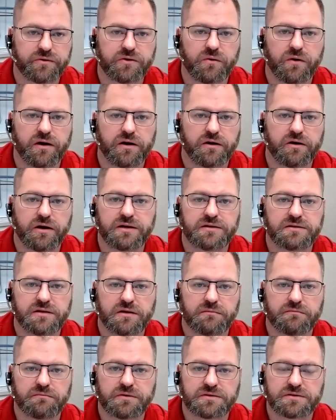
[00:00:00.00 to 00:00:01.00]
to require
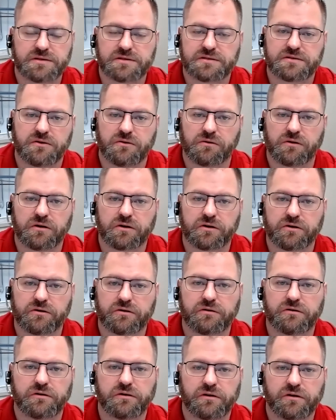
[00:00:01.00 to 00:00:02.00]
iTemp because it's no
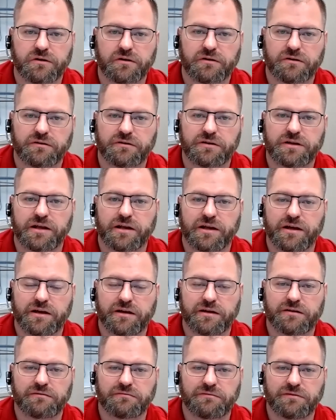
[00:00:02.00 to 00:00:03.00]
longer in
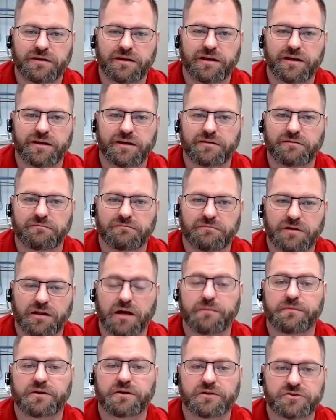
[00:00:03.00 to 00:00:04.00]
a
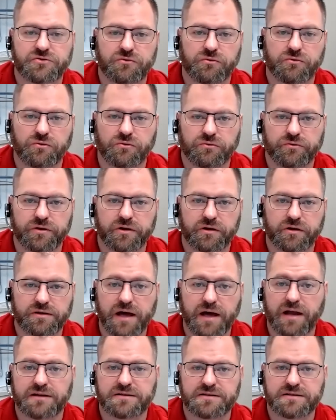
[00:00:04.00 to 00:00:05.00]
climate controlled
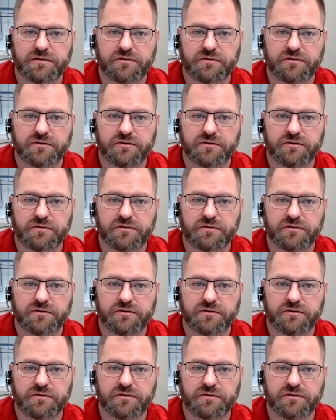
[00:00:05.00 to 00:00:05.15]
data